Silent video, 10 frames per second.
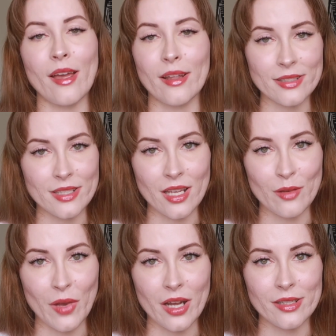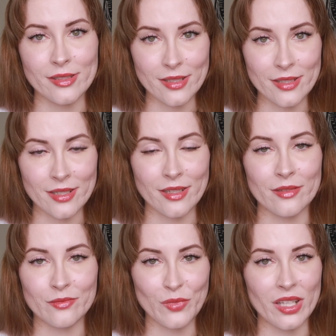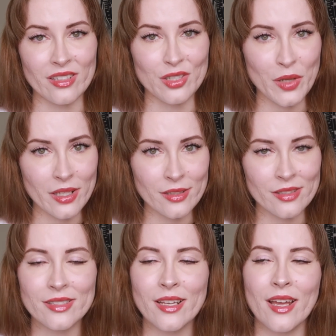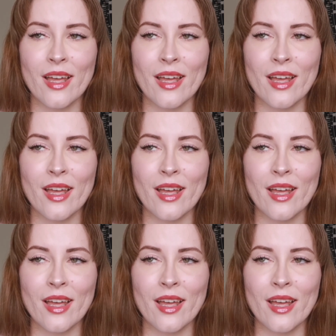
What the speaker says: and seeing my sister and the twins.